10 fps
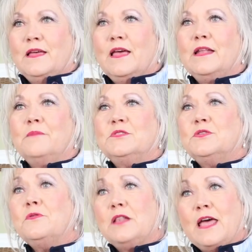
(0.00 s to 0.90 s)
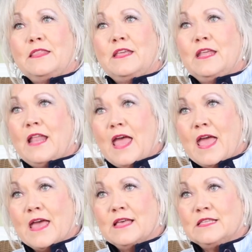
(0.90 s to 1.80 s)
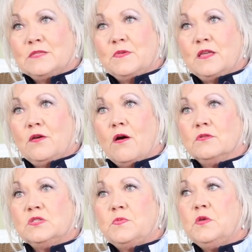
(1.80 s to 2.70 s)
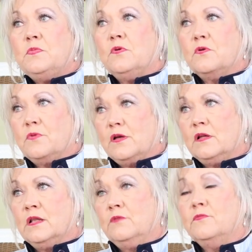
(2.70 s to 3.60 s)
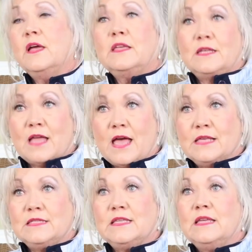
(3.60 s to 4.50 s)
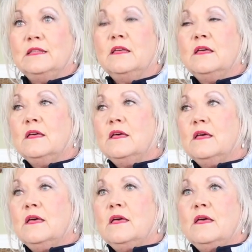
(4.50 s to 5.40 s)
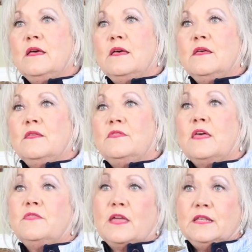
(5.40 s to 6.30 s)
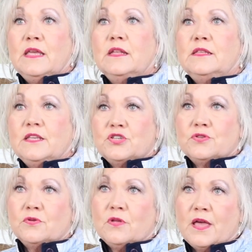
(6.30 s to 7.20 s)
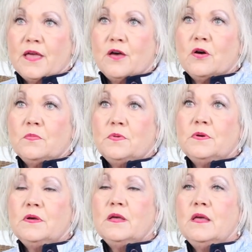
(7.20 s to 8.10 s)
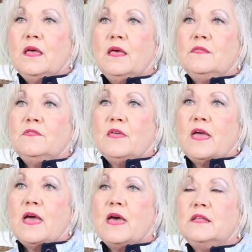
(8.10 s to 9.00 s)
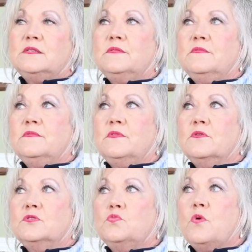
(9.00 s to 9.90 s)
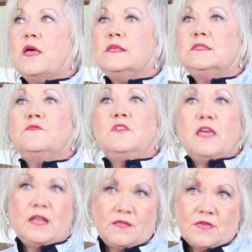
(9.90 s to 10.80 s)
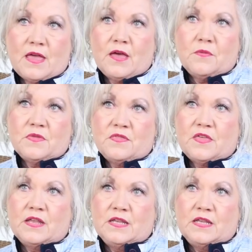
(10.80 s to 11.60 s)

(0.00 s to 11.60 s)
And I'm so glad that it has, because people are really recognizing that they need additional help and that there's ways of getting the help that they